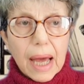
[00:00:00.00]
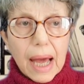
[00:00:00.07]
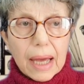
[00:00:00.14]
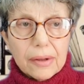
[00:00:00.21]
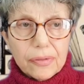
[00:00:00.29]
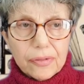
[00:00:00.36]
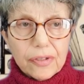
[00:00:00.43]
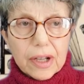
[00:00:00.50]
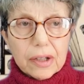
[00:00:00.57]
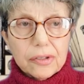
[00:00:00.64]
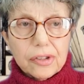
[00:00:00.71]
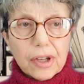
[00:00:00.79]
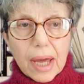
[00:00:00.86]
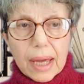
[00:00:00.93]
I
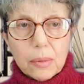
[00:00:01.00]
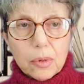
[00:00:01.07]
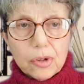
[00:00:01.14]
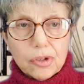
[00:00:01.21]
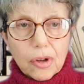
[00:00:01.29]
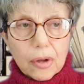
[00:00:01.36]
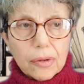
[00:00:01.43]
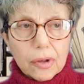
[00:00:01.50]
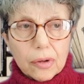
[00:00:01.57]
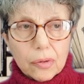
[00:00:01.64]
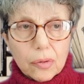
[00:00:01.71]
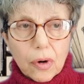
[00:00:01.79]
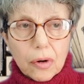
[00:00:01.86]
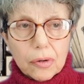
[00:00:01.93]
felt I was on the
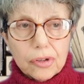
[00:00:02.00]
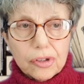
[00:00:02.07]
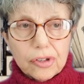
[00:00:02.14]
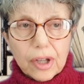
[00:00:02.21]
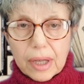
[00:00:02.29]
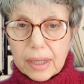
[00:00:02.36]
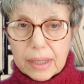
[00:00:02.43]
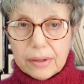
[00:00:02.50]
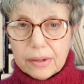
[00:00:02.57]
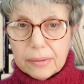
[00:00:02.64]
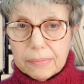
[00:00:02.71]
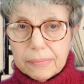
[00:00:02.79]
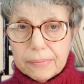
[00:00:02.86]
wrong side.